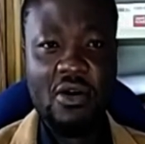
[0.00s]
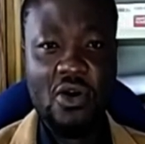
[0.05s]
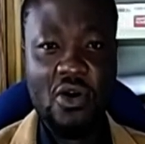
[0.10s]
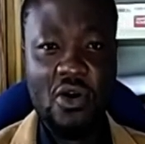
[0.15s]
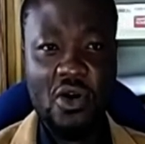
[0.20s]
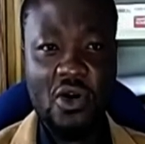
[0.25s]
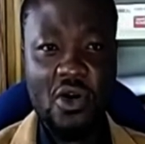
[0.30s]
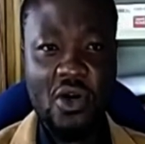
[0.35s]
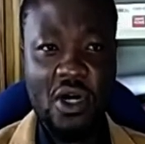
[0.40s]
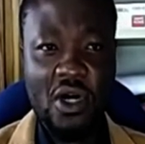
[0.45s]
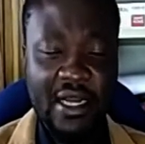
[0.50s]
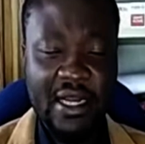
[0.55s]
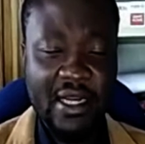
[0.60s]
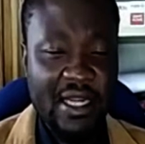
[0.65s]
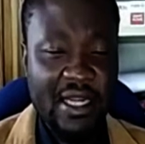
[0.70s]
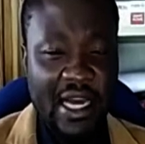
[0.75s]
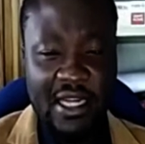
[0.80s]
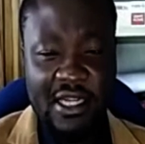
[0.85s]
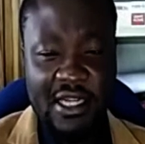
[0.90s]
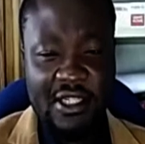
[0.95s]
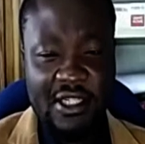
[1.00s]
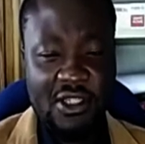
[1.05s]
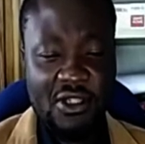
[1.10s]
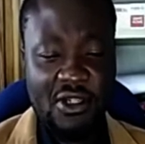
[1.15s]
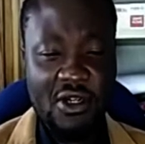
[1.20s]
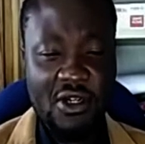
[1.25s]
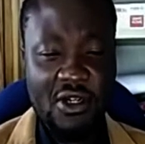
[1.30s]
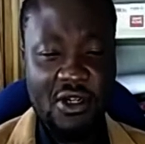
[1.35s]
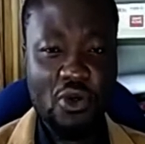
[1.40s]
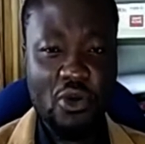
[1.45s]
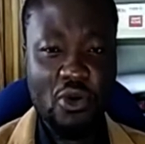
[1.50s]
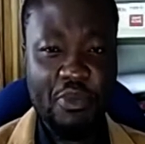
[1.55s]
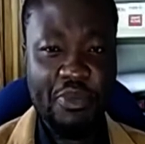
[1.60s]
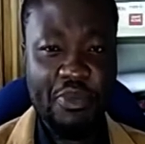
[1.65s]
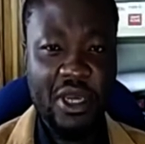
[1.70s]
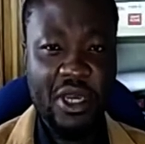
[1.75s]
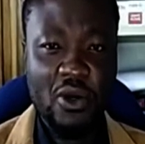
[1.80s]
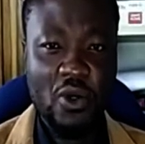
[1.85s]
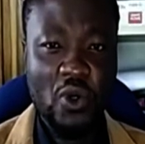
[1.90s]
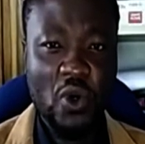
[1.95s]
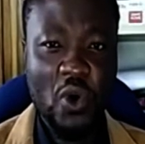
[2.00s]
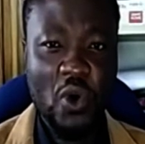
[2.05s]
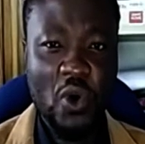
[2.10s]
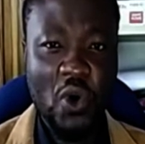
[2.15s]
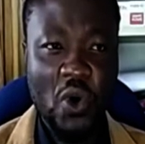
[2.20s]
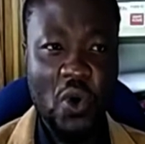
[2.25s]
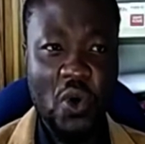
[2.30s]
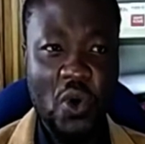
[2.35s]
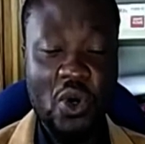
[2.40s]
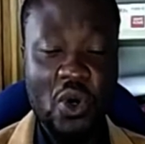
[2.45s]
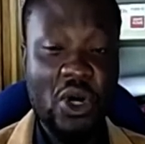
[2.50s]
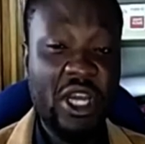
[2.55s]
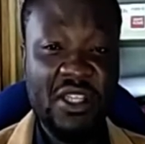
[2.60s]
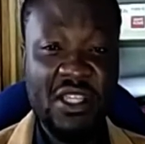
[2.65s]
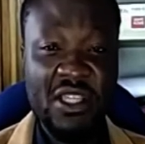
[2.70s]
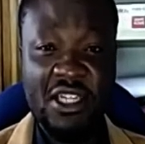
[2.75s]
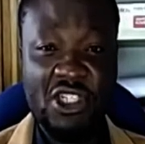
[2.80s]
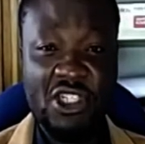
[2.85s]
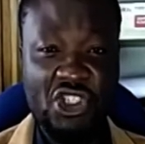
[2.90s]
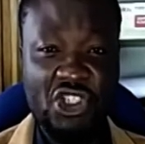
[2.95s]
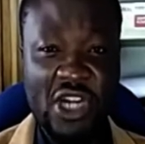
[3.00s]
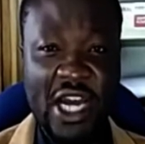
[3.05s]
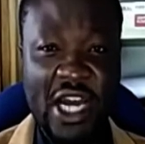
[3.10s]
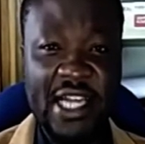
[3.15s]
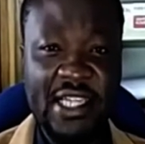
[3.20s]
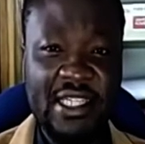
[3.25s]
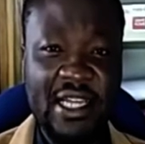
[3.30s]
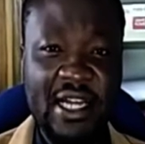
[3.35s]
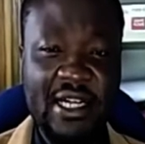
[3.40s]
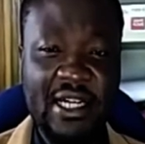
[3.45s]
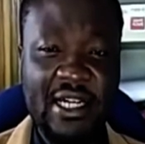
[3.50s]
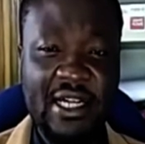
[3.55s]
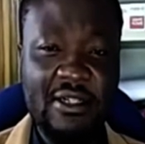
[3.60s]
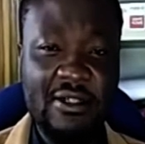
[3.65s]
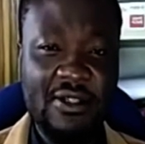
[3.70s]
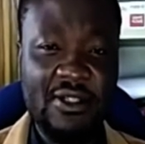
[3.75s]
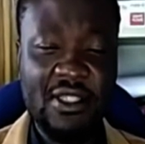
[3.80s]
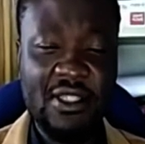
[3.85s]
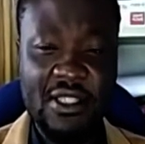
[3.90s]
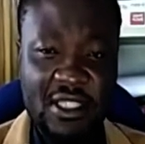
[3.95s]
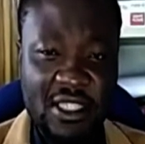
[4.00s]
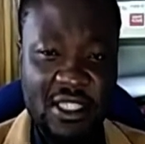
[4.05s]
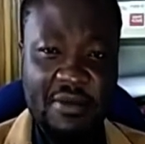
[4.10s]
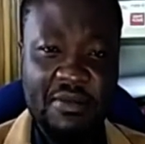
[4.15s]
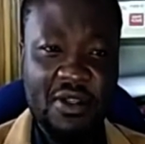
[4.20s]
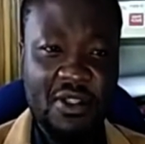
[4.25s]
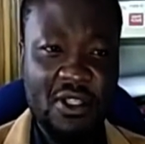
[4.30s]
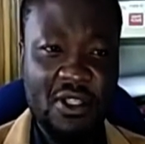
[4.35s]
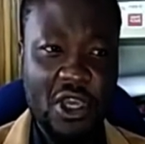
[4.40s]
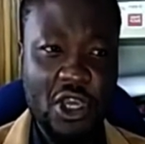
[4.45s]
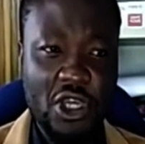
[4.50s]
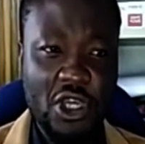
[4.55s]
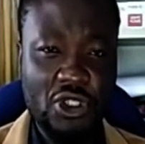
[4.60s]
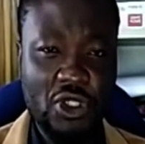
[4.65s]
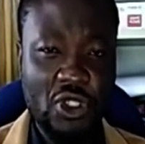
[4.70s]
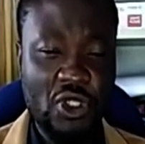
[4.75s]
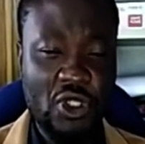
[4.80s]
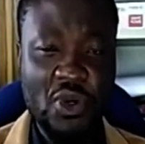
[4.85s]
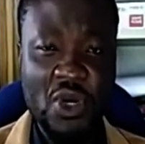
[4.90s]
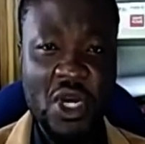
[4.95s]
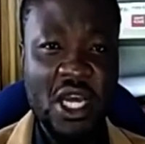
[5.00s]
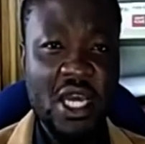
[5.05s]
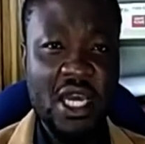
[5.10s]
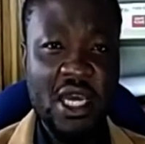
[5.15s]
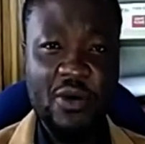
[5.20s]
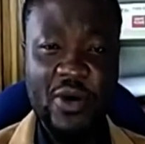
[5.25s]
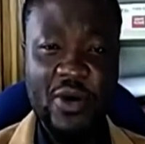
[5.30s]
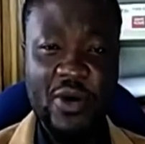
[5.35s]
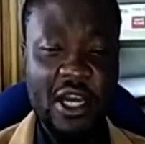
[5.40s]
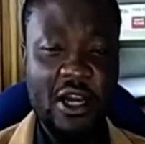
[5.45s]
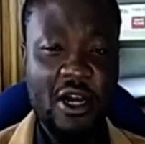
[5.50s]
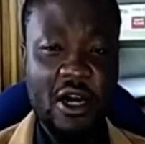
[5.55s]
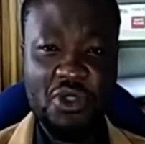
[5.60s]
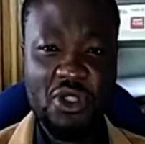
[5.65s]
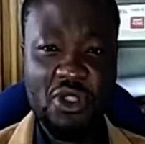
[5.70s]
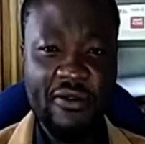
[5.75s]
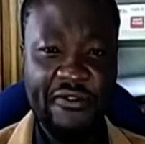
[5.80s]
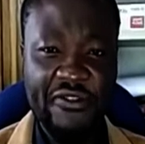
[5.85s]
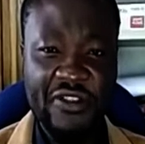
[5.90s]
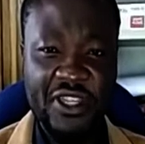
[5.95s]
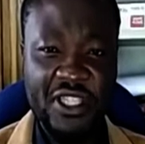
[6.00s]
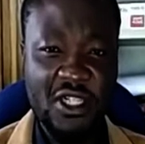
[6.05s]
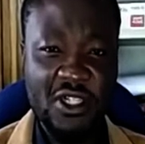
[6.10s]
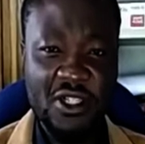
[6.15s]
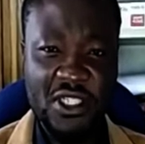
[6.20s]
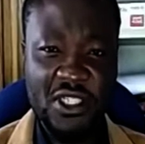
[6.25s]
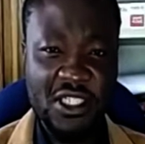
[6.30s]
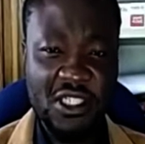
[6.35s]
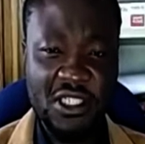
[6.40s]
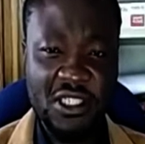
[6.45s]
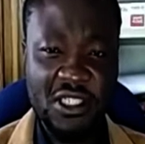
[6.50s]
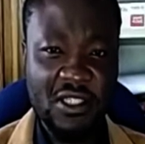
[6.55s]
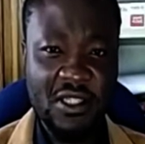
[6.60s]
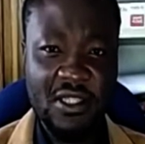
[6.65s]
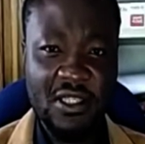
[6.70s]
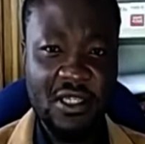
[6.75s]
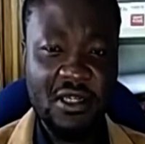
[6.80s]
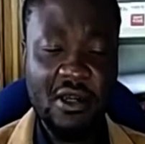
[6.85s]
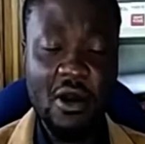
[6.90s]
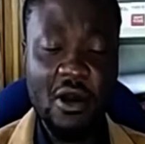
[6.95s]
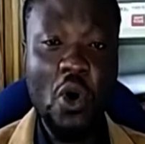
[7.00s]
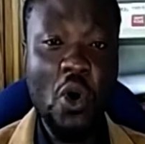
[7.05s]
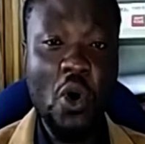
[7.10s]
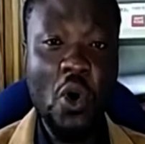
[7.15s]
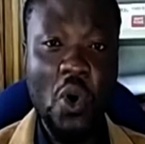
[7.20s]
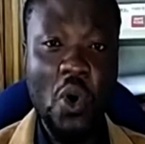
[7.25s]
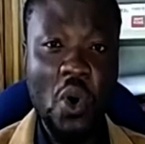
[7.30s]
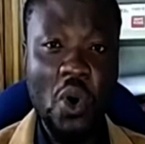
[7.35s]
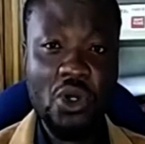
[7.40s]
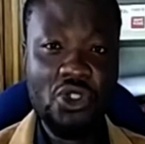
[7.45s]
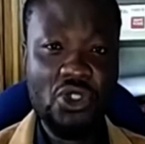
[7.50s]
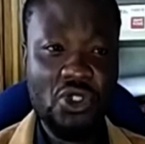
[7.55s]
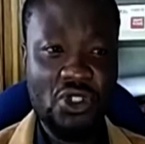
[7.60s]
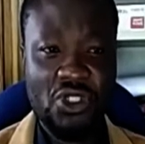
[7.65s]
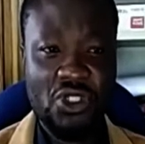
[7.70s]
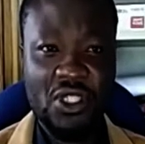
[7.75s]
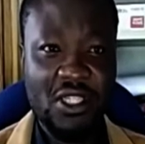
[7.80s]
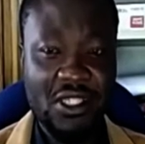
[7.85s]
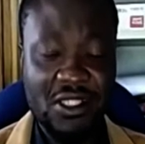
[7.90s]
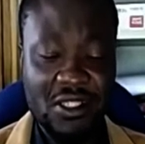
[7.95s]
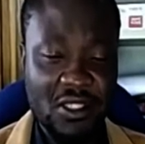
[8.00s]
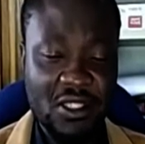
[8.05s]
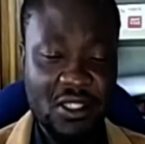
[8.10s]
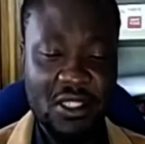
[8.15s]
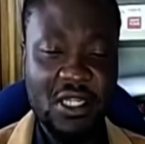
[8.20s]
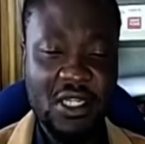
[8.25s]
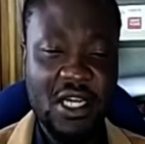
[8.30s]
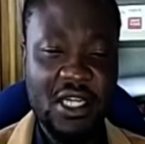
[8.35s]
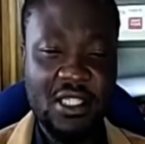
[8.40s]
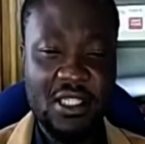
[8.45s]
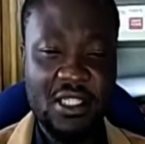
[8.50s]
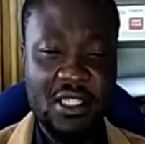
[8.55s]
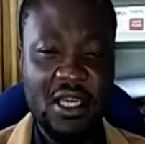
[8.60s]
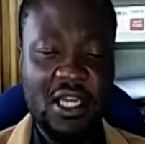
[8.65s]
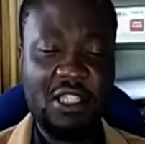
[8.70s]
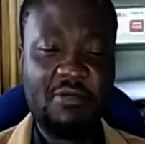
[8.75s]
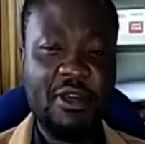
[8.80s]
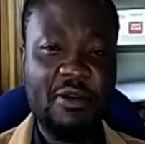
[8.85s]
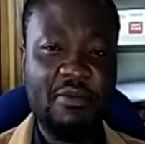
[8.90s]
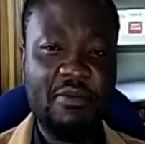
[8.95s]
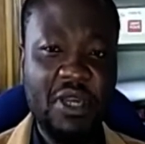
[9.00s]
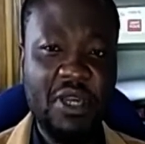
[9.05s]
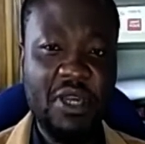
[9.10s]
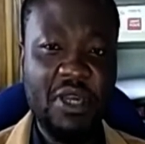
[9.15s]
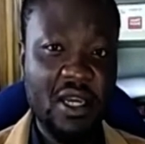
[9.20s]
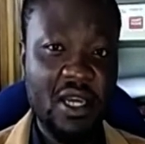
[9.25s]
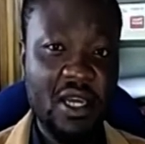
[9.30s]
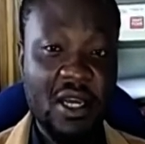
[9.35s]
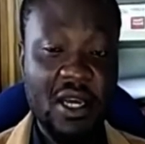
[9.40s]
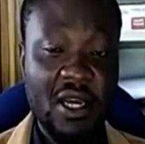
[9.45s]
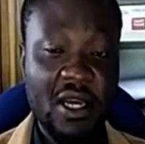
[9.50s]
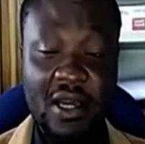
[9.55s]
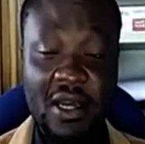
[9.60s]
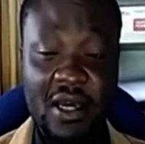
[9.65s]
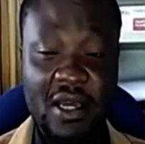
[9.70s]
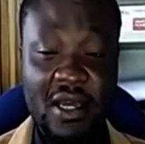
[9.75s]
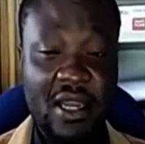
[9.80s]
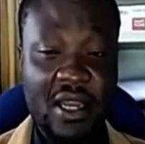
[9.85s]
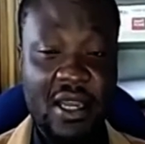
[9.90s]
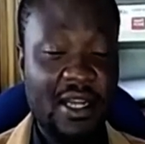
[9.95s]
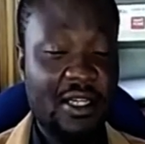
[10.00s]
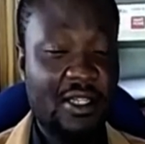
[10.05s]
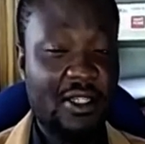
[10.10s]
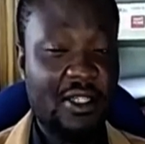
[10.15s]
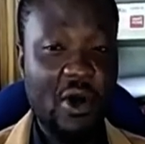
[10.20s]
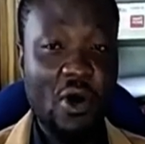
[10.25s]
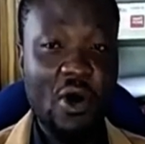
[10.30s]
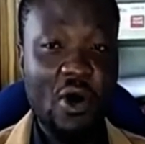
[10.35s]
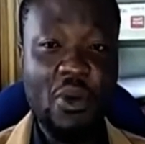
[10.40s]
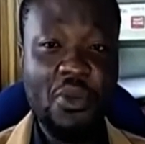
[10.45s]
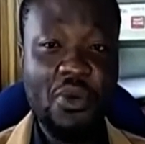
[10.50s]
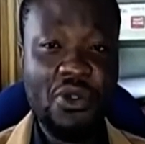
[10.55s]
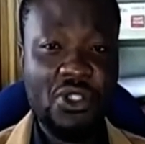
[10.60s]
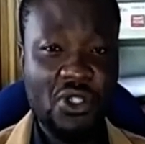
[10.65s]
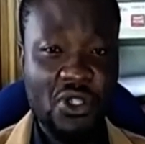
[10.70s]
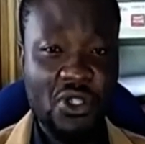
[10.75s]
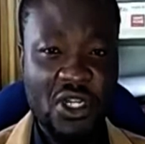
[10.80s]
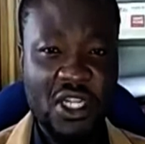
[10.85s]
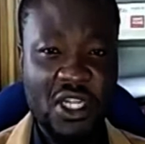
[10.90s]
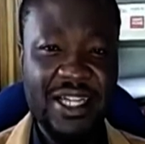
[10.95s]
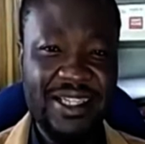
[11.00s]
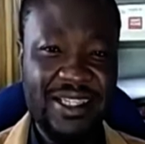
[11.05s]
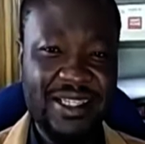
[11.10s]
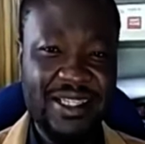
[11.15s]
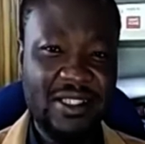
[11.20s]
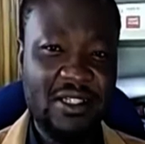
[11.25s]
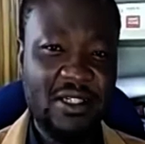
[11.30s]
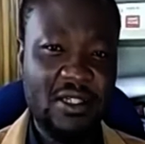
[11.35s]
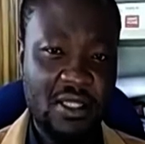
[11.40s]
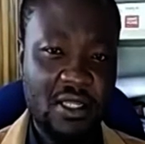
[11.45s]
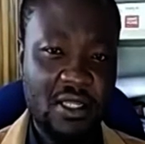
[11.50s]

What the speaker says: That is not obeyed at all, or even the tricycle. Same is the issue. So when it comes to social distancing or social distancing as it's big, that is almost existent.